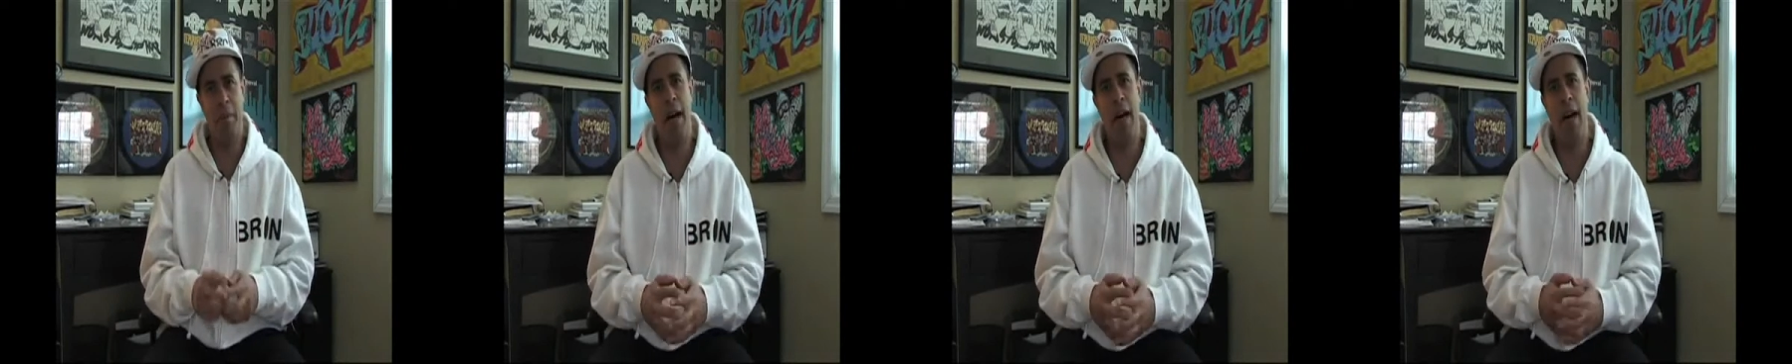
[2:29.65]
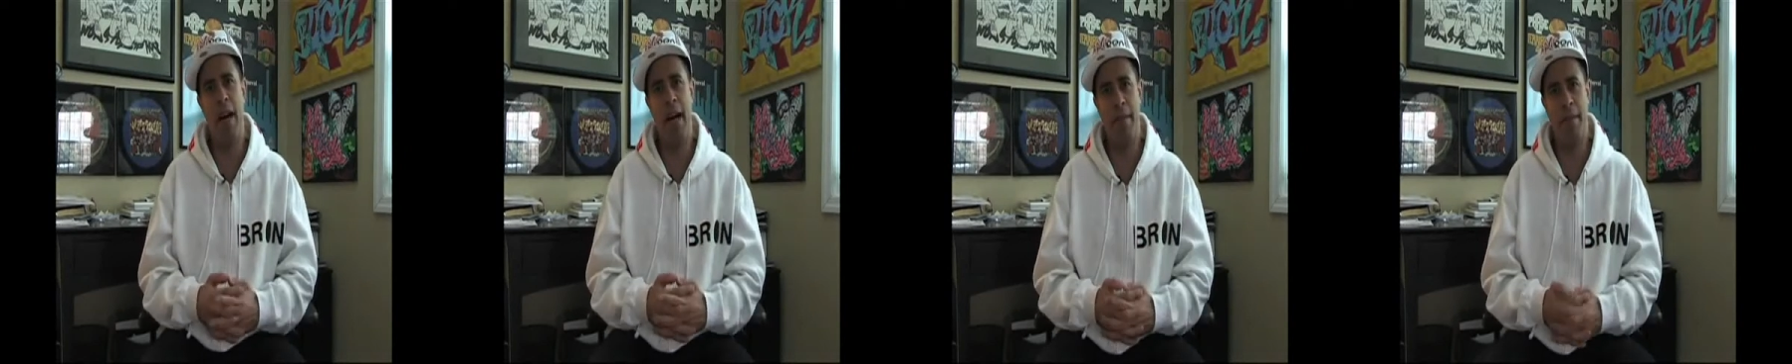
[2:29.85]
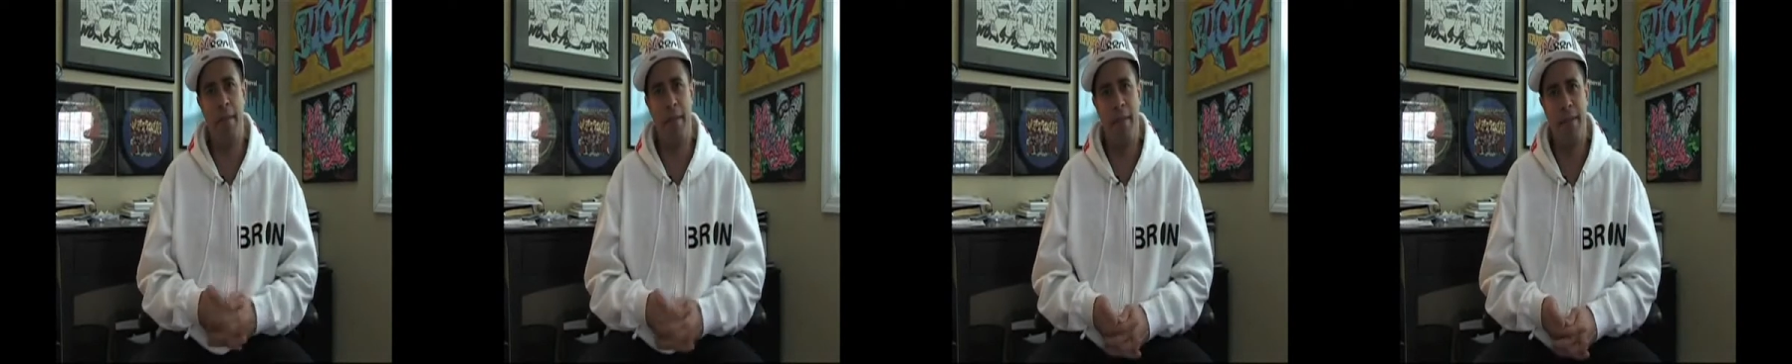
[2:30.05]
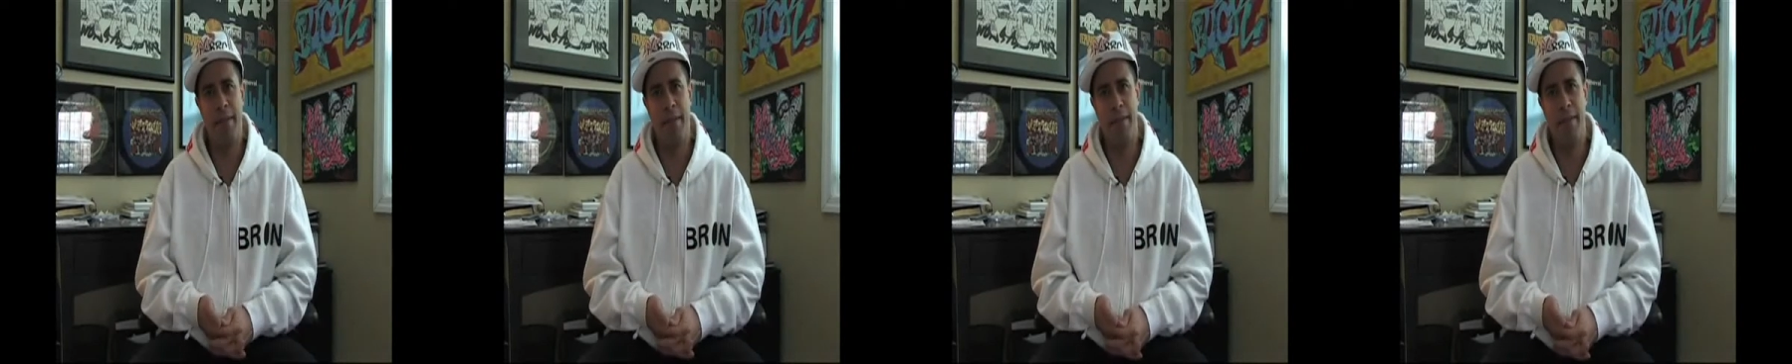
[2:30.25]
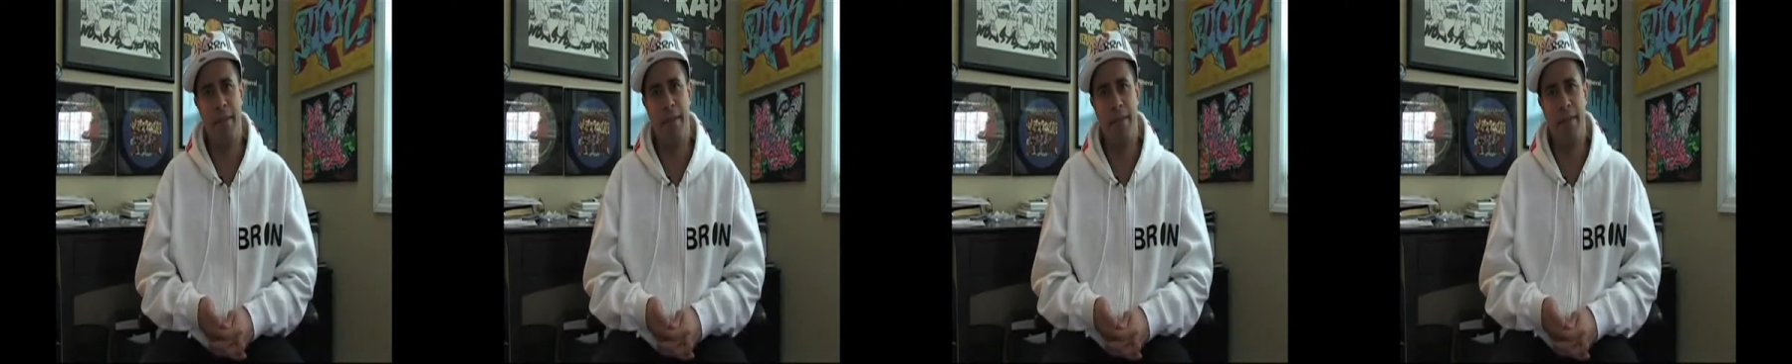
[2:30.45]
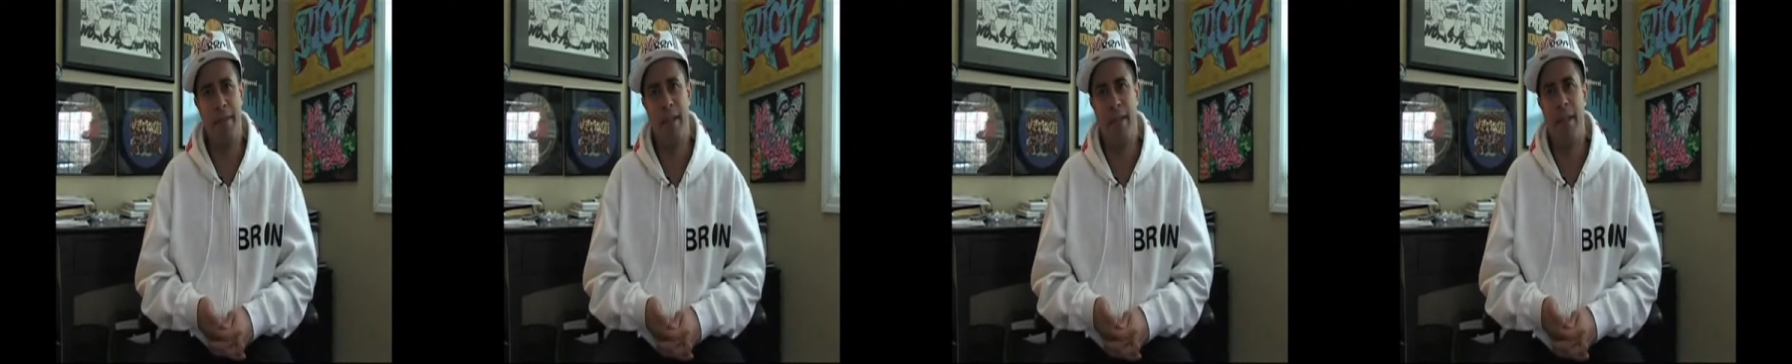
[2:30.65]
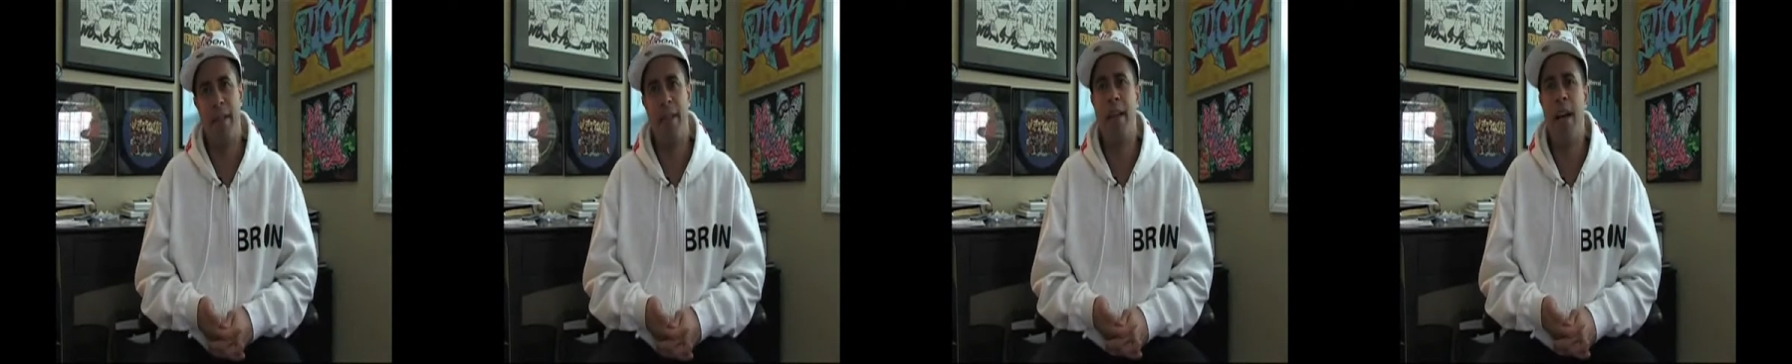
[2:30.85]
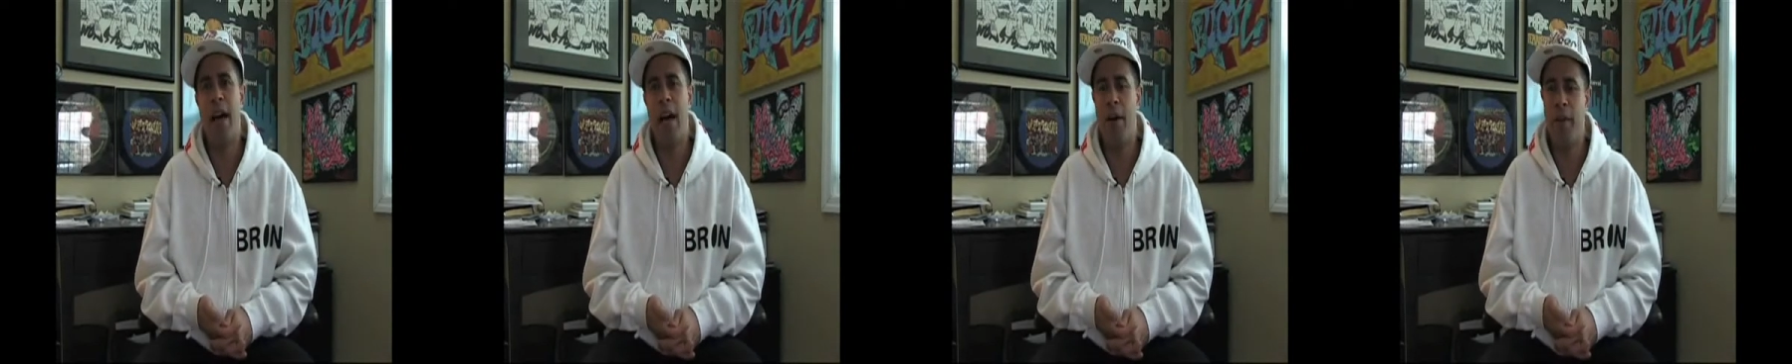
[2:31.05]
hop,
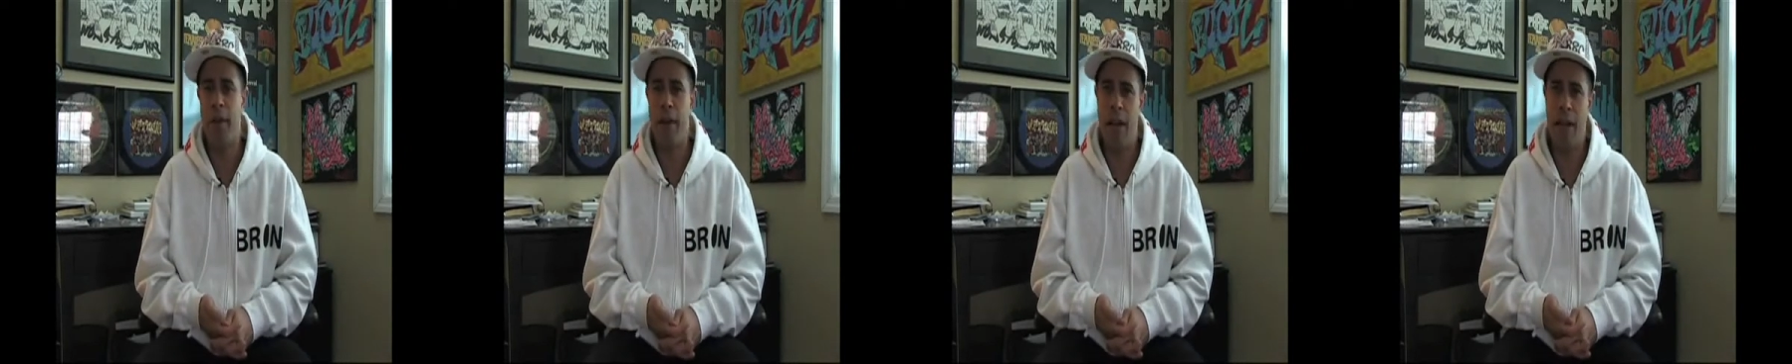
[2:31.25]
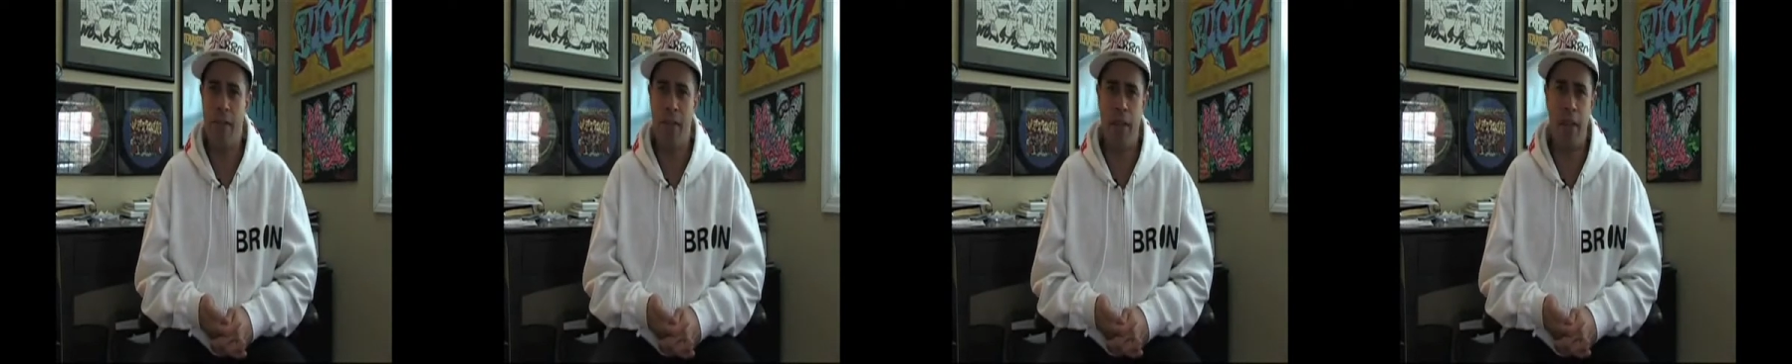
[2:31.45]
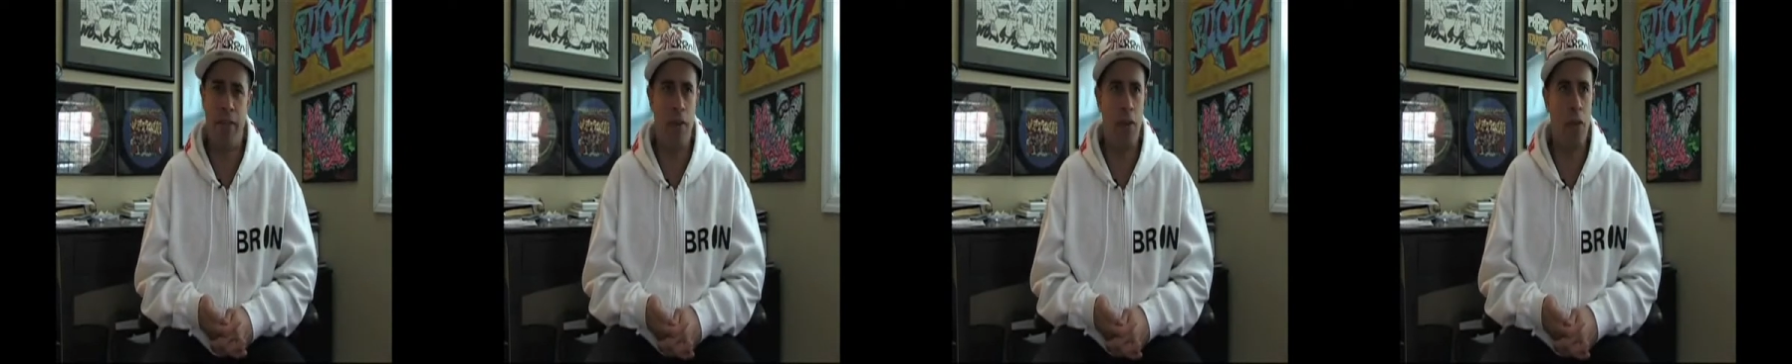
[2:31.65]
I would have to give